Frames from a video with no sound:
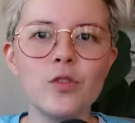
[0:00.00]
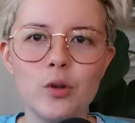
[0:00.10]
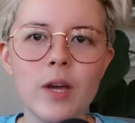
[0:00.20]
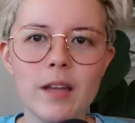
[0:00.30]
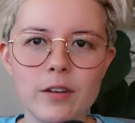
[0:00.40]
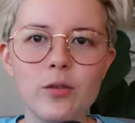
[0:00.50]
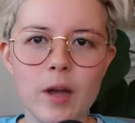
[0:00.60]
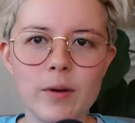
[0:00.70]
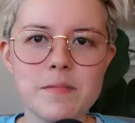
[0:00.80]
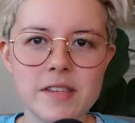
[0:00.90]
You
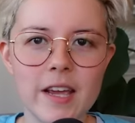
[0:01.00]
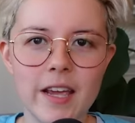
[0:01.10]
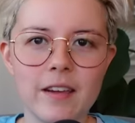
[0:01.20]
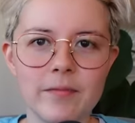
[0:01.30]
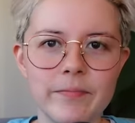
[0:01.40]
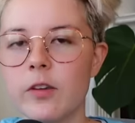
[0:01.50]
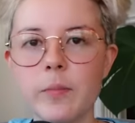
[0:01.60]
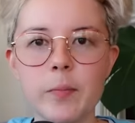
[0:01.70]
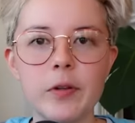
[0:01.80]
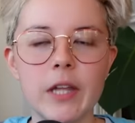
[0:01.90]
get what I'm saying. Some
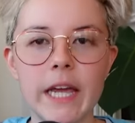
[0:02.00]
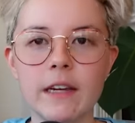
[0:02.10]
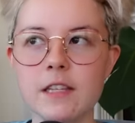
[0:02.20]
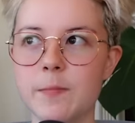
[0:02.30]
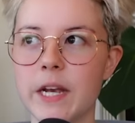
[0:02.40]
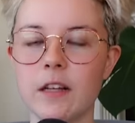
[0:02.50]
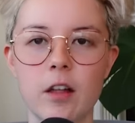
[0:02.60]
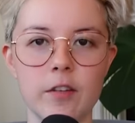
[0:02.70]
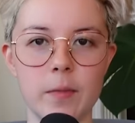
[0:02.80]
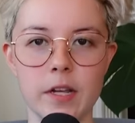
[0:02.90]
people like spending a
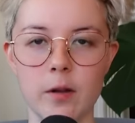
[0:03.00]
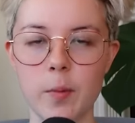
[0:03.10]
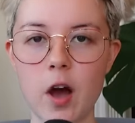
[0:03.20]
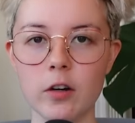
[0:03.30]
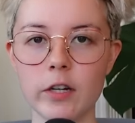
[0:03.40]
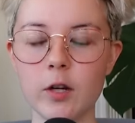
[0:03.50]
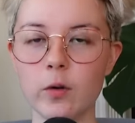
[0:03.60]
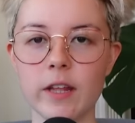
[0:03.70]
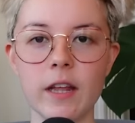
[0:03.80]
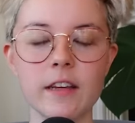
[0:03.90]
lot of money on pottery,
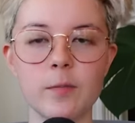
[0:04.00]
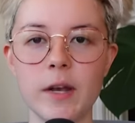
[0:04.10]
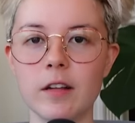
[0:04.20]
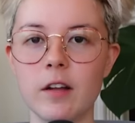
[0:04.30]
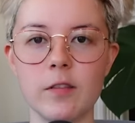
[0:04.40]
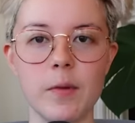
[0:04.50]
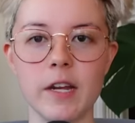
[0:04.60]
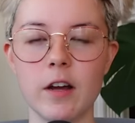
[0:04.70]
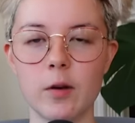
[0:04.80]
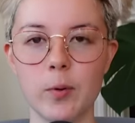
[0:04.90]
or they like spending a lot of
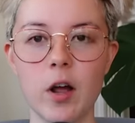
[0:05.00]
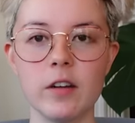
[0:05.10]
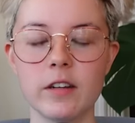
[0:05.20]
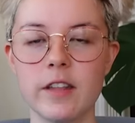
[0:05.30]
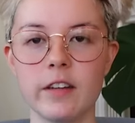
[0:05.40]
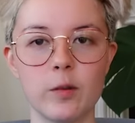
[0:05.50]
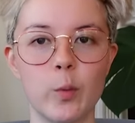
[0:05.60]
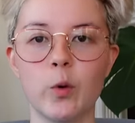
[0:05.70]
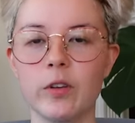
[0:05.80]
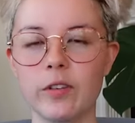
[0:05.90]
money on a product that
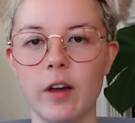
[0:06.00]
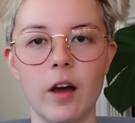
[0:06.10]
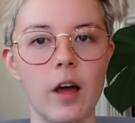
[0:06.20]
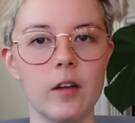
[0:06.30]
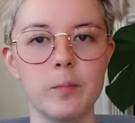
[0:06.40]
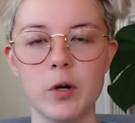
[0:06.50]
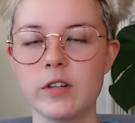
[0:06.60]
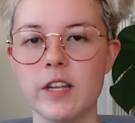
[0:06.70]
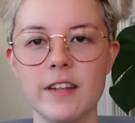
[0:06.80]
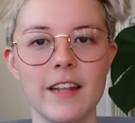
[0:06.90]
supports a
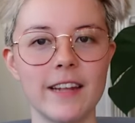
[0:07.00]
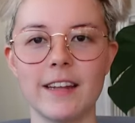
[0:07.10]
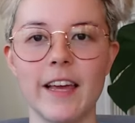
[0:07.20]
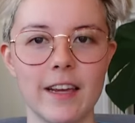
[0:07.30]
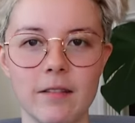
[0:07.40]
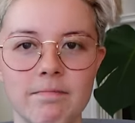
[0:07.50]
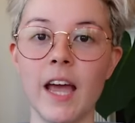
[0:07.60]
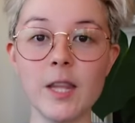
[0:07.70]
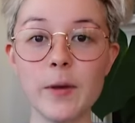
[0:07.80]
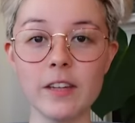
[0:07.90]
person that they like.
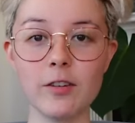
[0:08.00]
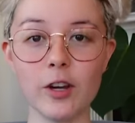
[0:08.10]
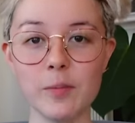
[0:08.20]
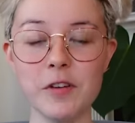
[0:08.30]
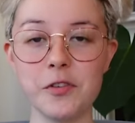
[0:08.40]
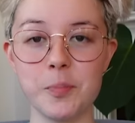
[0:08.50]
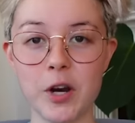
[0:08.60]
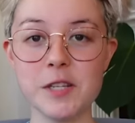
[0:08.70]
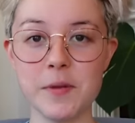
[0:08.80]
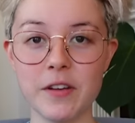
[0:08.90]
And the biggest argument for the
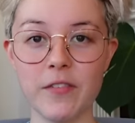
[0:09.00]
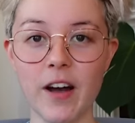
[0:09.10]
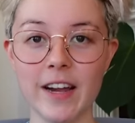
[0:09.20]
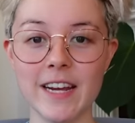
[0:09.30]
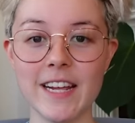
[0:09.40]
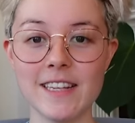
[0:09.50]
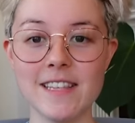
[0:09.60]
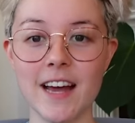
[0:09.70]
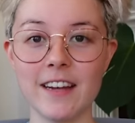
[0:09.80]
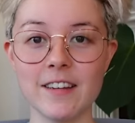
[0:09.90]
price being fine is
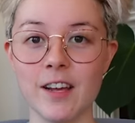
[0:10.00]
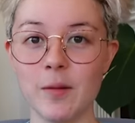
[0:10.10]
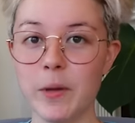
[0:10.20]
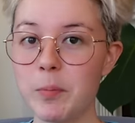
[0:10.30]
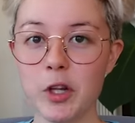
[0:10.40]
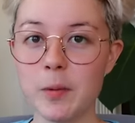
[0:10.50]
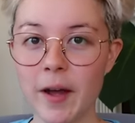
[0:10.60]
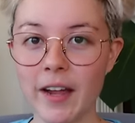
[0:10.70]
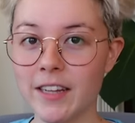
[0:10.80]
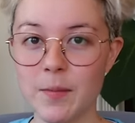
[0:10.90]
that people are
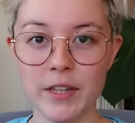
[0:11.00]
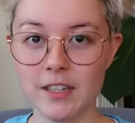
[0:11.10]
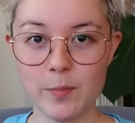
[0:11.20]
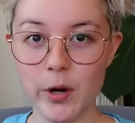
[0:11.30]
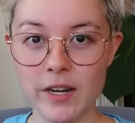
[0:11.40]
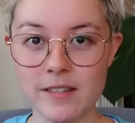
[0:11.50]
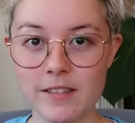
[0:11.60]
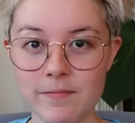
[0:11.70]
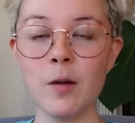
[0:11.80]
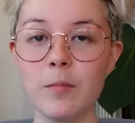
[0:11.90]
buying them at this
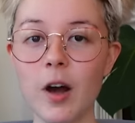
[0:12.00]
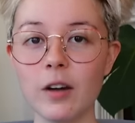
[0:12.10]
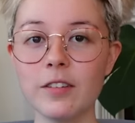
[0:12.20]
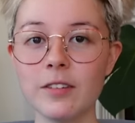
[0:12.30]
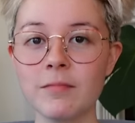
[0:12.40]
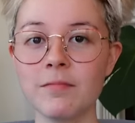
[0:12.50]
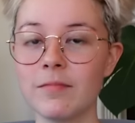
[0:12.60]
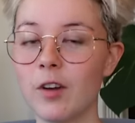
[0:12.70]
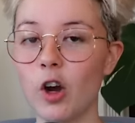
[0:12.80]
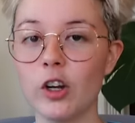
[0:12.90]
price. Mugs
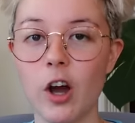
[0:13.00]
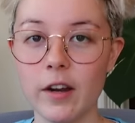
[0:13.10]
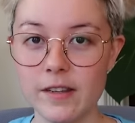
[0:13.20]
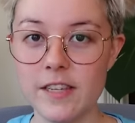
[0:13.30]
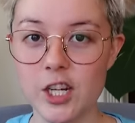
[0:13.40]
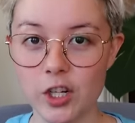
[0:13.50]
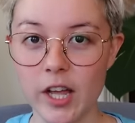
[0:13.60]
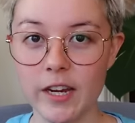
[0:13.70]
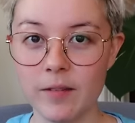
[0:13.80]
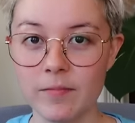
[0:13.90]
are not an essential
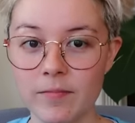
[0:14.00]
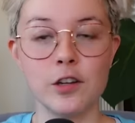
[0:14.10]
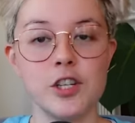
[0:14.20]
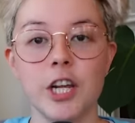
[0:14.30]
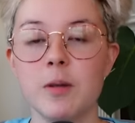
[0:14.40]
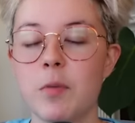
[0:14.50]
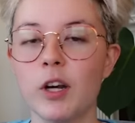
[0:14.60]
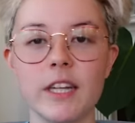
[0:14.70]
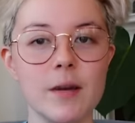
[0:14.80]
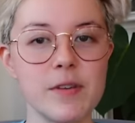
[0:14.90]
item. She can
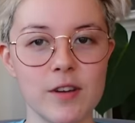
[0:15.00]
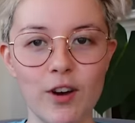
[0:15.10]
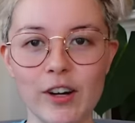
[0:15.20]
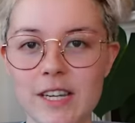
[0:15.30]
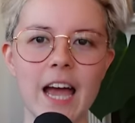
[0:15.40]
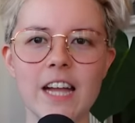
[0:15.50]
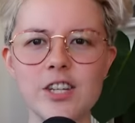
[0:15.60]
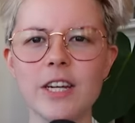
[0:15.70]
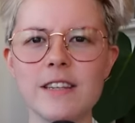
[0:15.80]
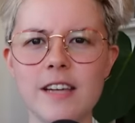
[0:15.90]
market them as art, and
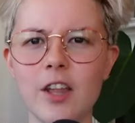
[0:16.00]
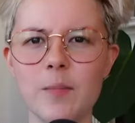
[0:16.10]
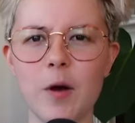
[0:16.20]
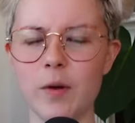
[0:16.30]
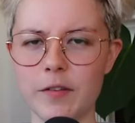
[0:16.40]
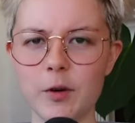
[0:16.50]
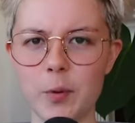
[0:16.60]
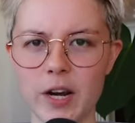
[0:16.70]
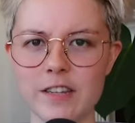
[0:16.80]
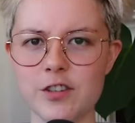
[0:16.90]
she can sell them at whatever
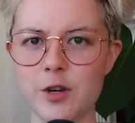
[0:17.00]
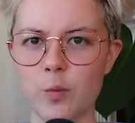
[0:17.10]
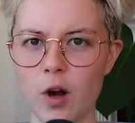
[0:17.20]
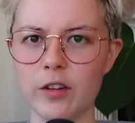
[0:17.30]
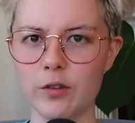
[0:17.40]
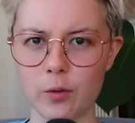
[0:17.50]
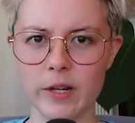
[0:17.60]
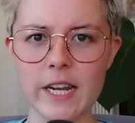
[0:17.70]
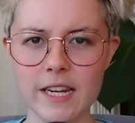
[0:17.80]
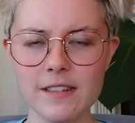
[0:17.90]
price she wants or
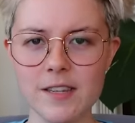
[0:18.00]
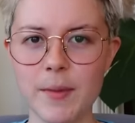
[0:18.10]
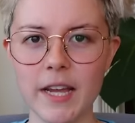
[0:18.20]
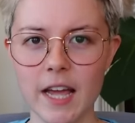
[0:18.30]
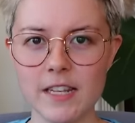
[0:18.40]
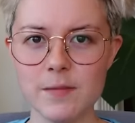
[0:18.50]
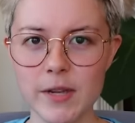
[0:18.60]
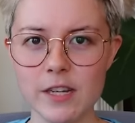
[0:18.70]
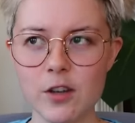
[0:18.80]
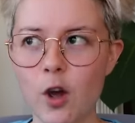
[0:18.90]
needs to make ends
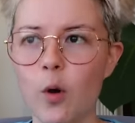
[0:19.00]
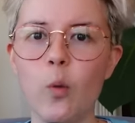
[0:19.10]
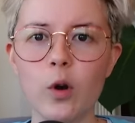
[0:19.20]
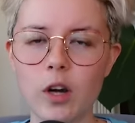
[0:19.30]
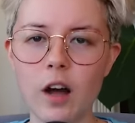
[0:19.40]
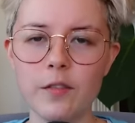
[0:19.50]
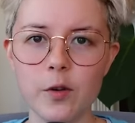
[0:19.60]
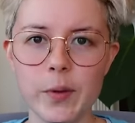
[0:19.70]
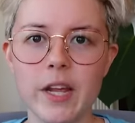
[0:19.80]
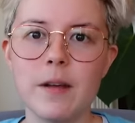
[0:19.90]
meet, or God
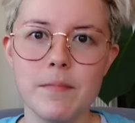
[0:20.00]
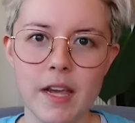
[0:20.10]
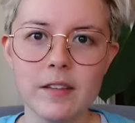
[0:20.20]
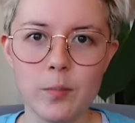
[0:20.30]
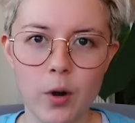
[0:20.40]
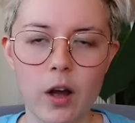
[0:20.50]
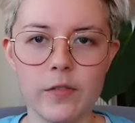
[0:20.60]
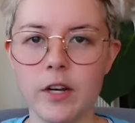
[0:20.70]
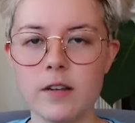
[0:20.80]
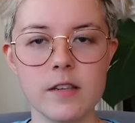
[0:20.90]
forbid, make some
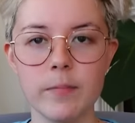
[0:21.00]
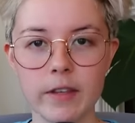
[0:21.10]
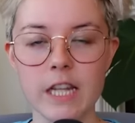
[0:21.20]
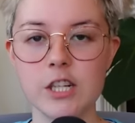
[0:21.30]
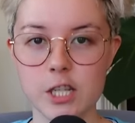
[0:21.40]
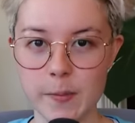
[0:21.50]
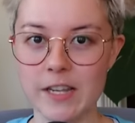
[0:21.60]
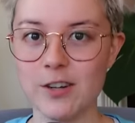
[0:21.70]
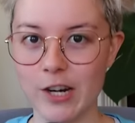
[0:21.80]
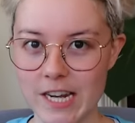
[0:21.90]
profit on something that she
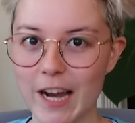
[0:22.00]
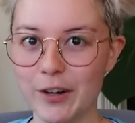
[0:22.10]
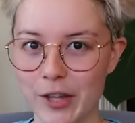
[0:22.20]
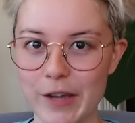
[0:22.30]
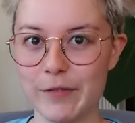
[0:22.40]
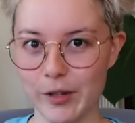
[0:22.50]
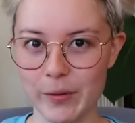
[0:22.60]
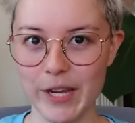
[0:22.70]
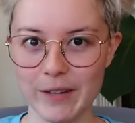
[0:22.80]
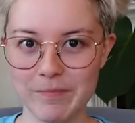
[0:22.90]
spends her entire life
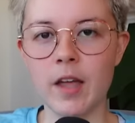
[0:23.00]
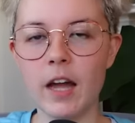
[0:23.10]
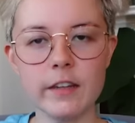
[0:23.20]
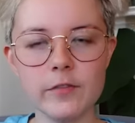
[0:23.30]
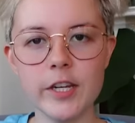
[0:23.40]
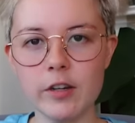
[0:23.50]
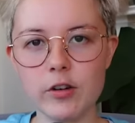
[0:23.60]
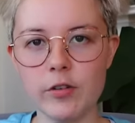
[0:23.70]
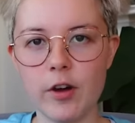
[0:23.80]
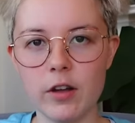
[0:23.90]
doing. I'd love to hear
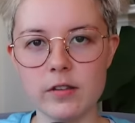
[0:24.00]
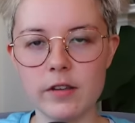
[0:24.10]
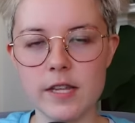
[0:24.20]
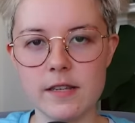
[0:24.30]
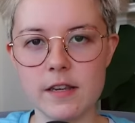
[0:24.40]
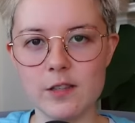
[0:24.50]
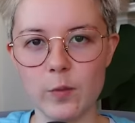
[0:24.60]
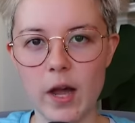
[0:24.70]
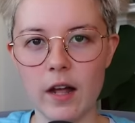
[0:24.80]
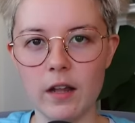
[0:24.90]
your thoughts on this as
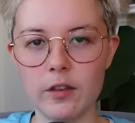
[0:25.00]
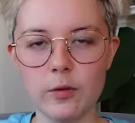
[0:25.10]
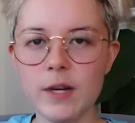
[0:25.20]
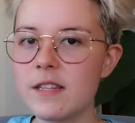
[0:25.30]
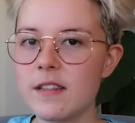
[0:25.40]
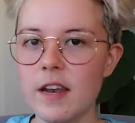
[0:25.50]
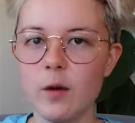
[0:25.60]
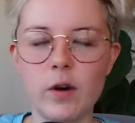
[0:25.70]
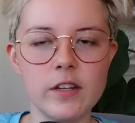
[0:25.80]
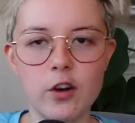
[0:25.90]
well. The reason that I
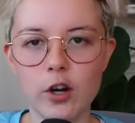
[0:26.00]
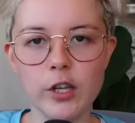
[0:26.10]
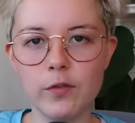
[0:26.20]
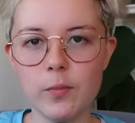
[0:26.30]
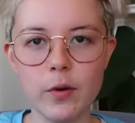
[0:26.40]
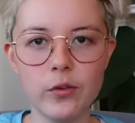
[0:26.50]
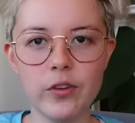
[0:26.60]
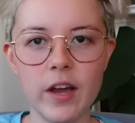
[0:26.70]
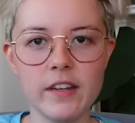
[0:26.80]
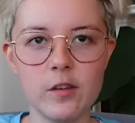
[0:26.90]
wanted to argue from both
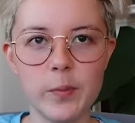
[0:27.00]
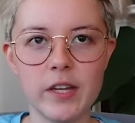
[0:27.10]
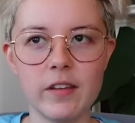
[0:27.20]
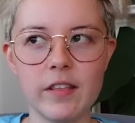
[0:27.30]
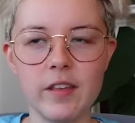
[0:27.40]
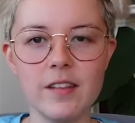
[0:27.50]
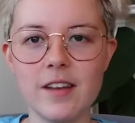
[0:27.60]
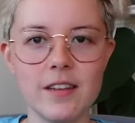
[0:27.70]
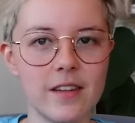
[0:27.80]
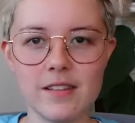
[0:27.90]
sides is because I think
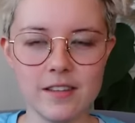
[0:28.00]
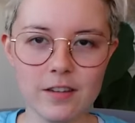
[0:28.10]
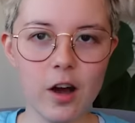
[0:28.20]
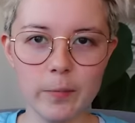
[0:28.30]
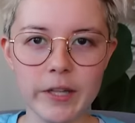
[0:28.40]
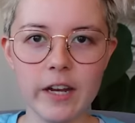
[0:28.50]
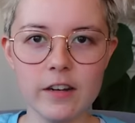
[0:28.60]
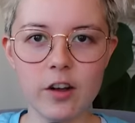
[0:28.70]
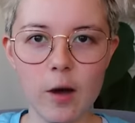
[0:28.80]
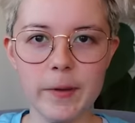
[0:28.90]
that this is a complicated
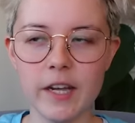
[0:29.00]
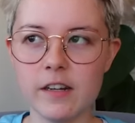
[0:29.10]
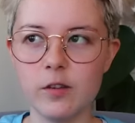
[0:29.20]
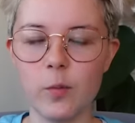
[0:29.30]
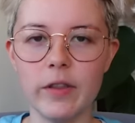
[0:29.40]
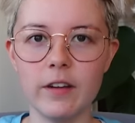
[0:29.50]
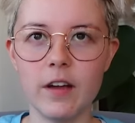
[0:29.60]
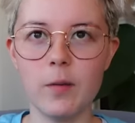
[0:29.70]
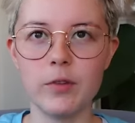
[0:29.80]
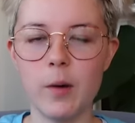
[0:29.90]
topic and it's one that
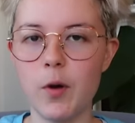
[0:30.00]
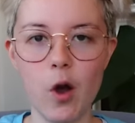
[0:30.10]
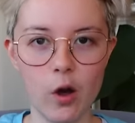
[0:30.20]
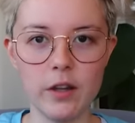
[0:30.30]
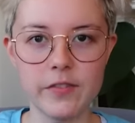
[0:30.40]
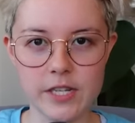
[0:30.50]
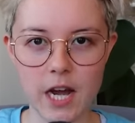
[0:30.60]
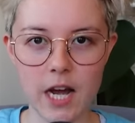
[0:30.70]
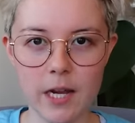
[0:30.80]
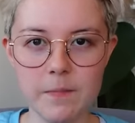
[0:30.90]
comes up all of the
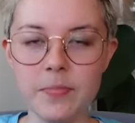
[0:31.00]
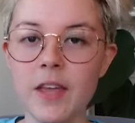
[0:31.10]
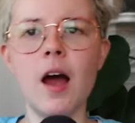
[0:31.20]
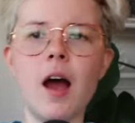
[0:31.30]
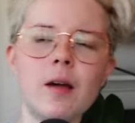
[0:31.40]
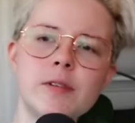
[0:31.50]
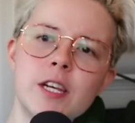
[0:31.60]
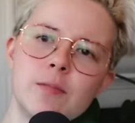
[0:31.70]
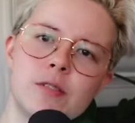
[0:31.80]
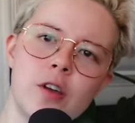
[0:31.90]
time. I'm Team